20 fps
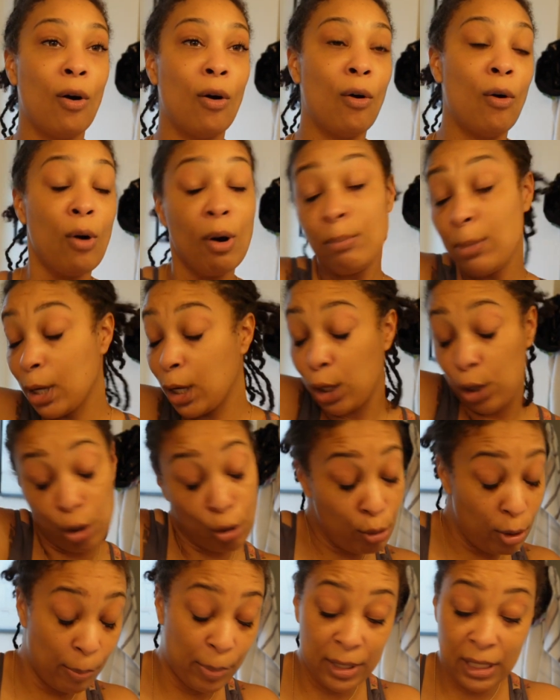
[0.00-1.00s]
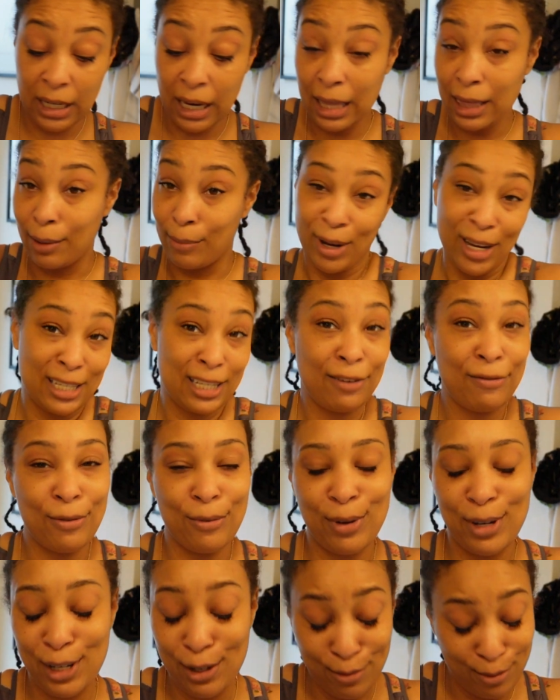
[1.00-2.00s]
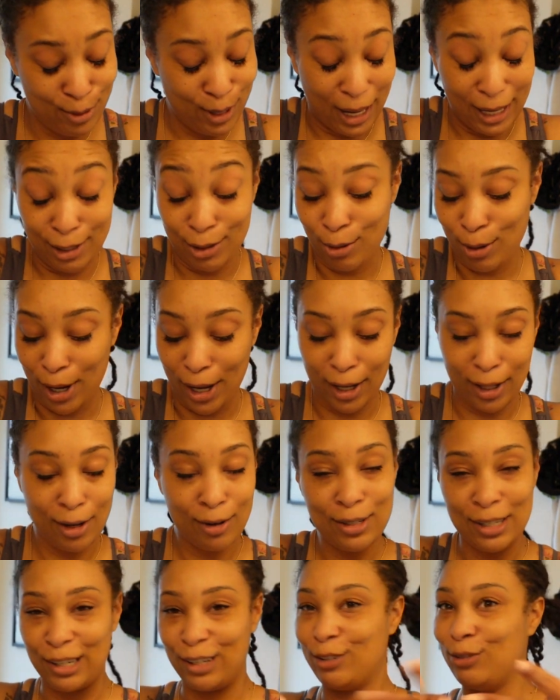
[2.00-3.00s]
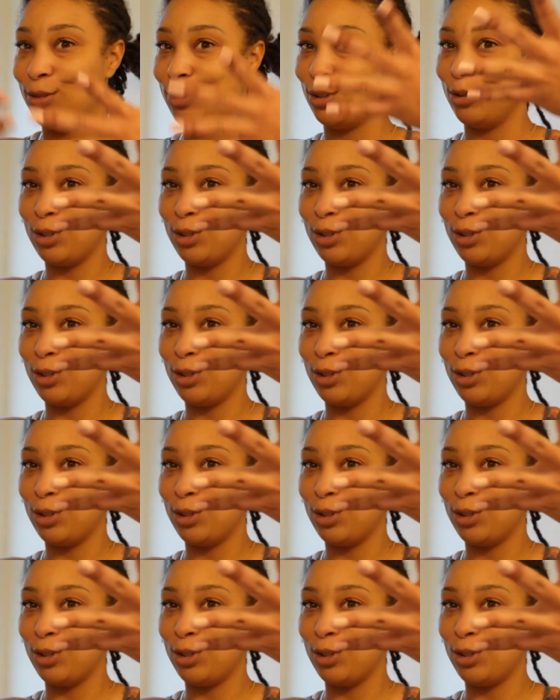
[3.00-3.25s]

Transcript: or I'm looking cute and put together. Because even when you like don't got clothes on,